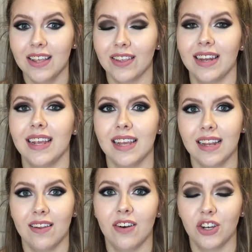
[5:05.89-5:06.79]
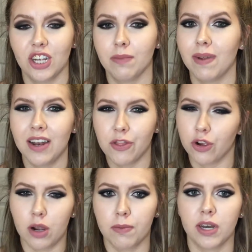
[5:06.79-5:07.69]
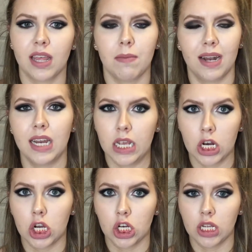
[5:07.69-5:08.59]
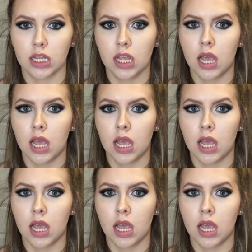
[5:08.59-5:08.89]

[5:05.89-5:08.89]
So I did get nauseous, but I didn't throw up or anything, but I did get nauseous.